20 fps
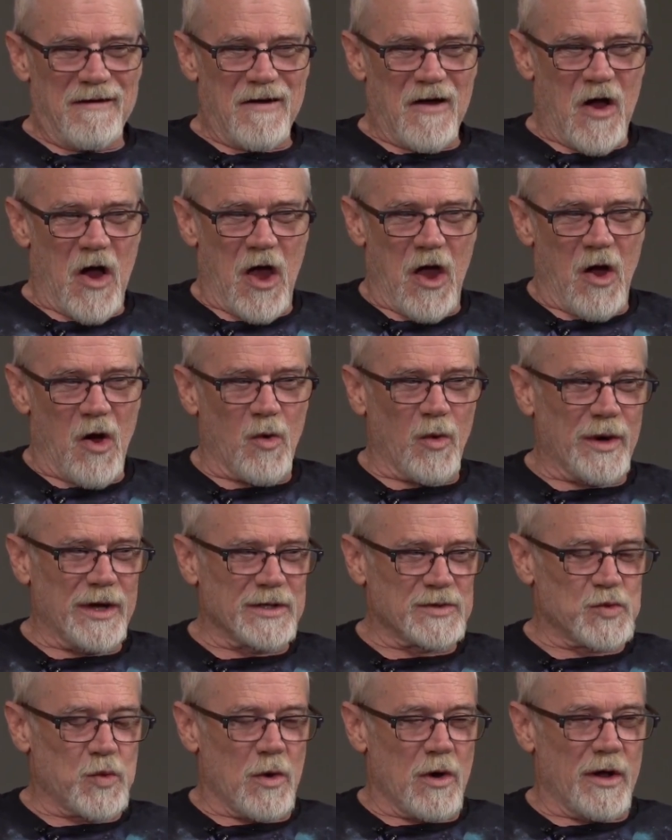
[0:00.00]
I
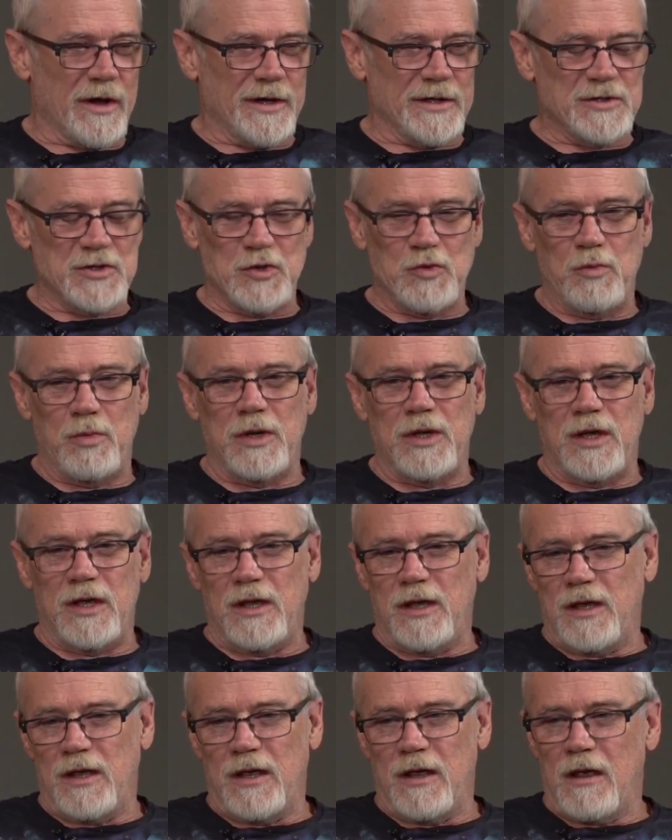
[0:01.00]
always wanted to
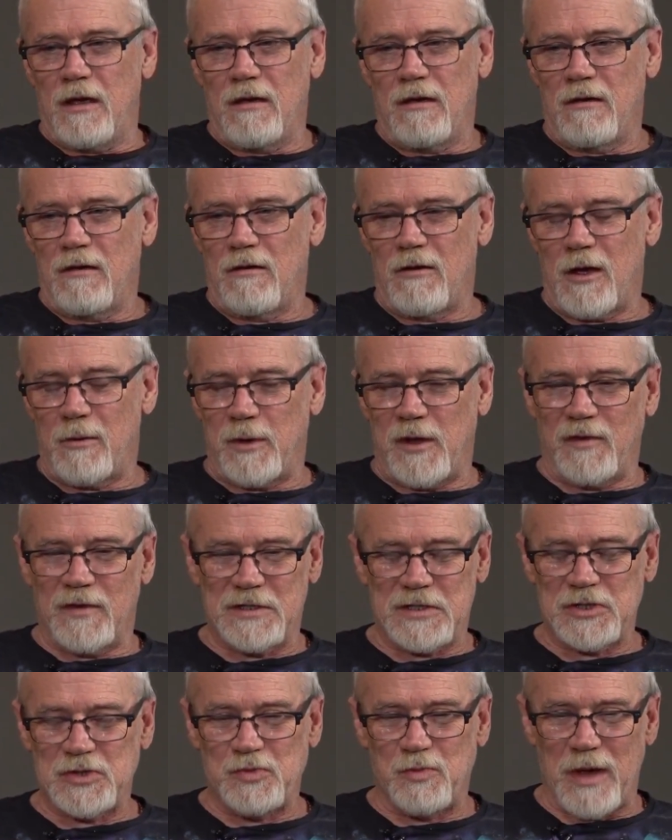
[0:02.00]
be. I mean,
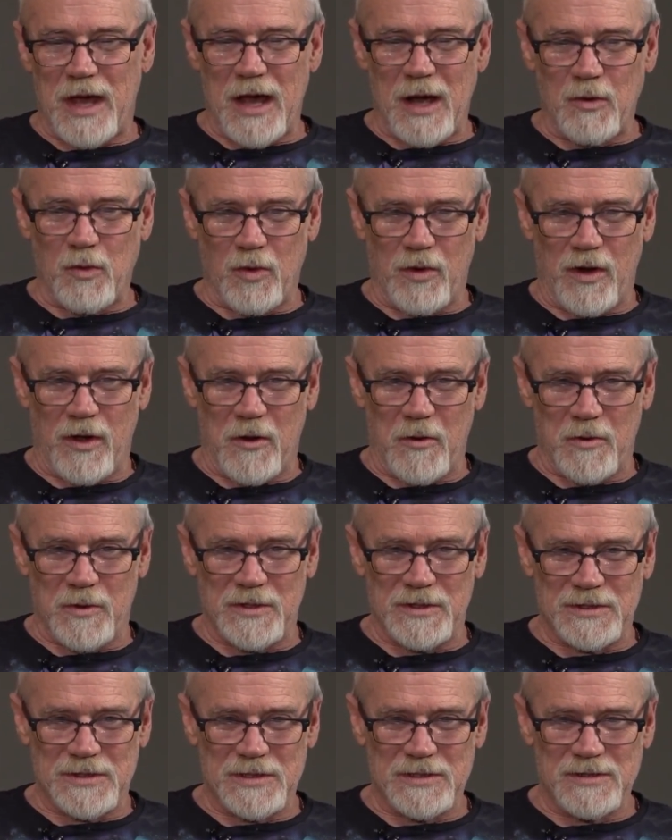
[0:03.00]
this is back when I
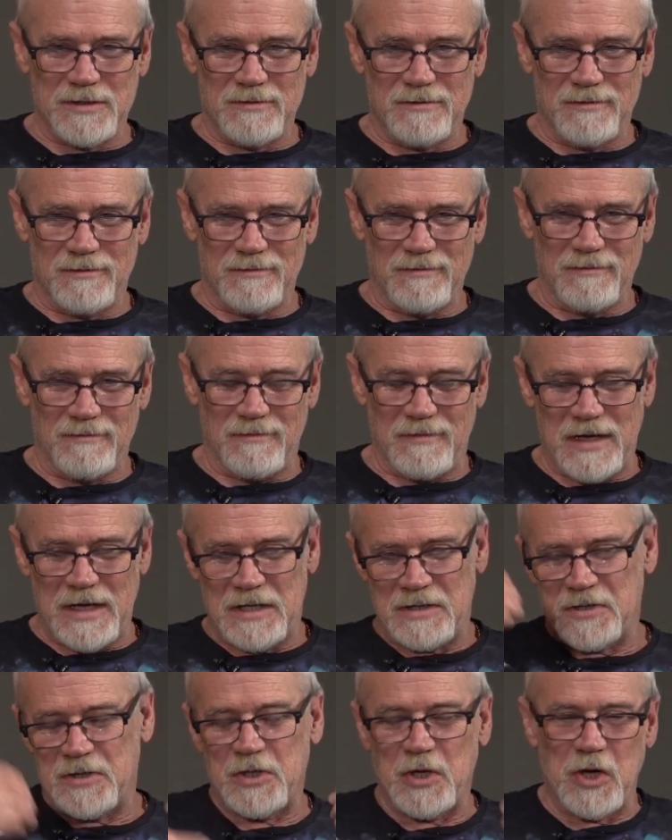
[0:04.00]
was
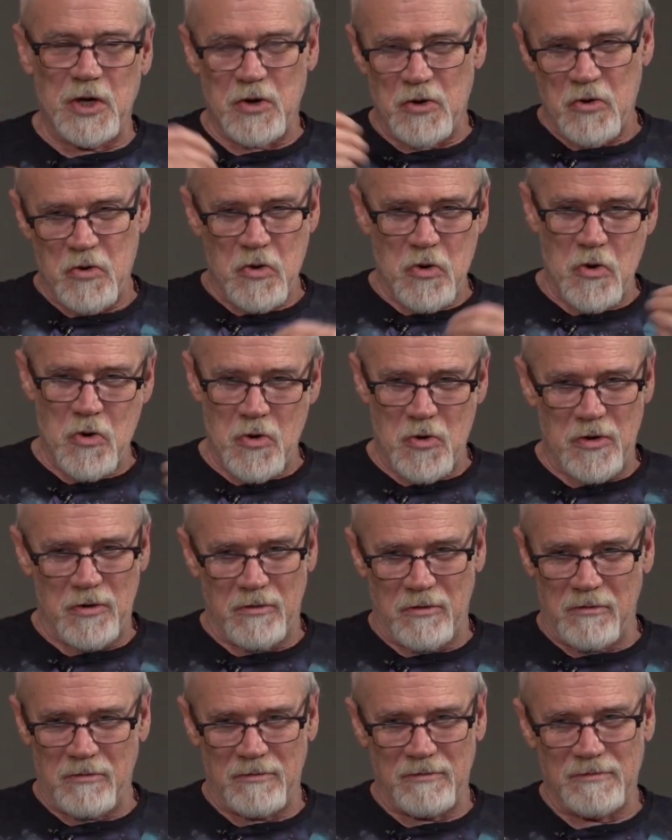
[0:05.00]
insecure
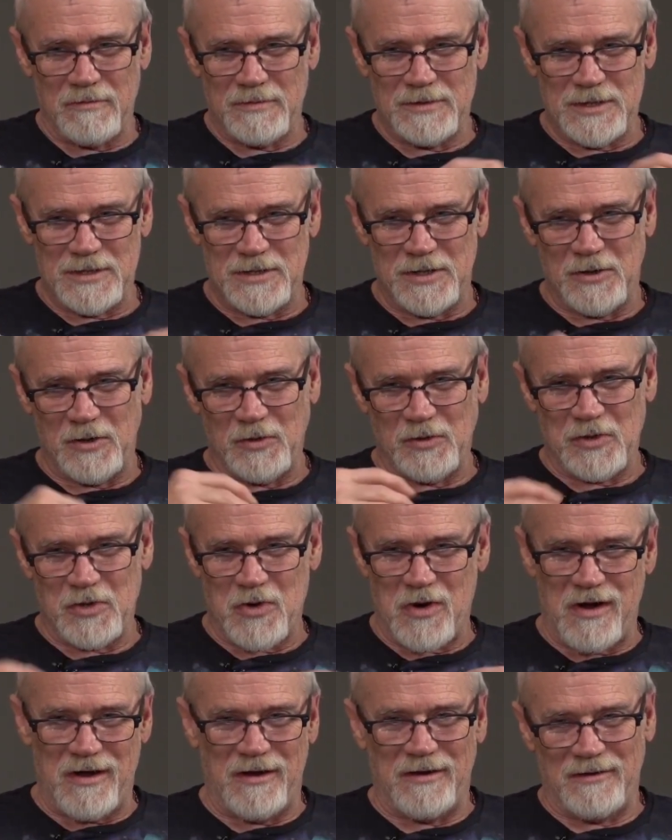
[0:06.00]
and still
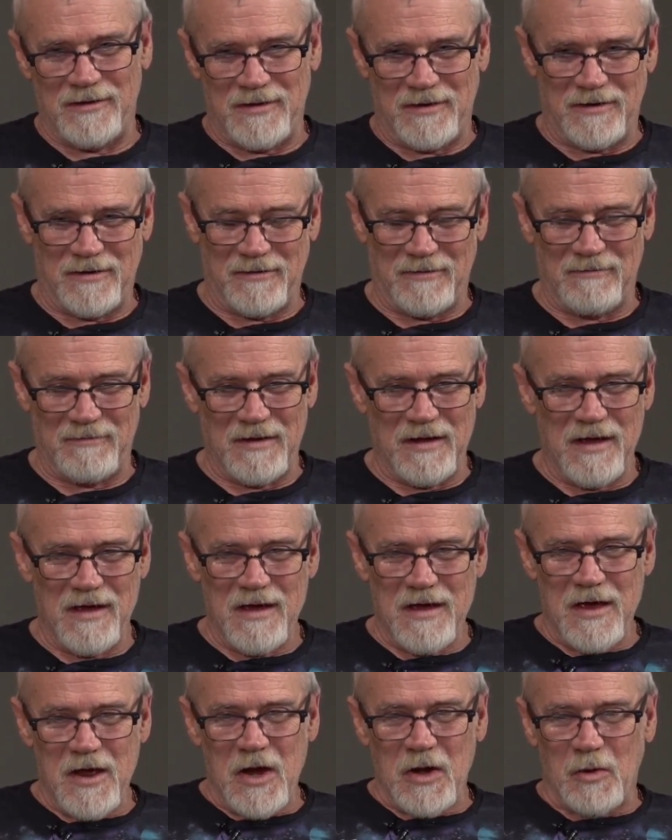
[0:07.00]
trying to
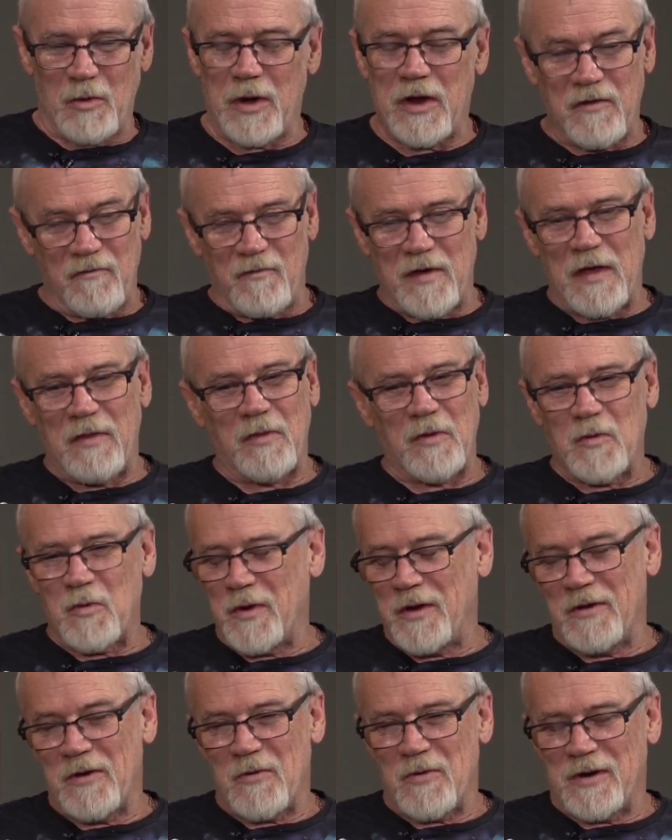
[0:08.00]
reinvent the
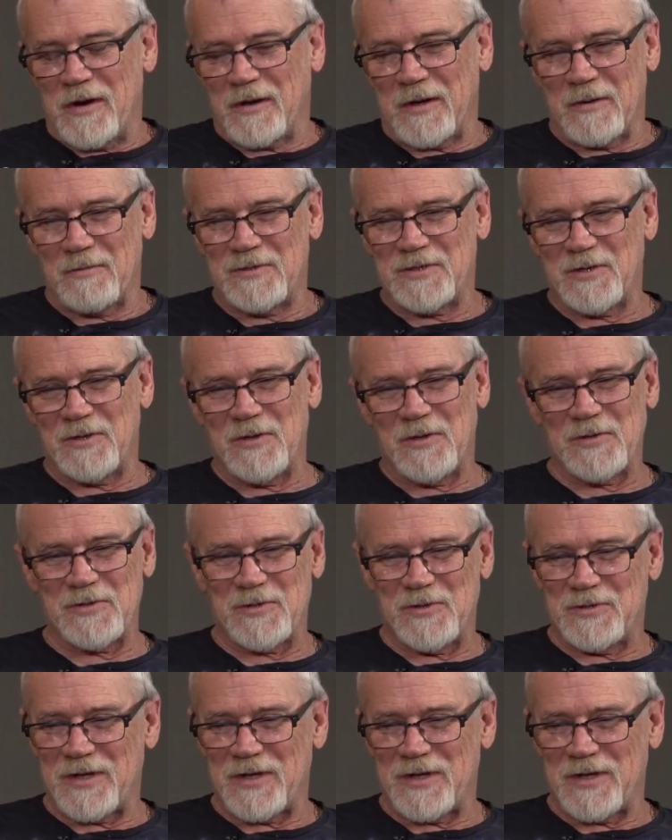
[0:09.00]
wheel when it comes to holsters.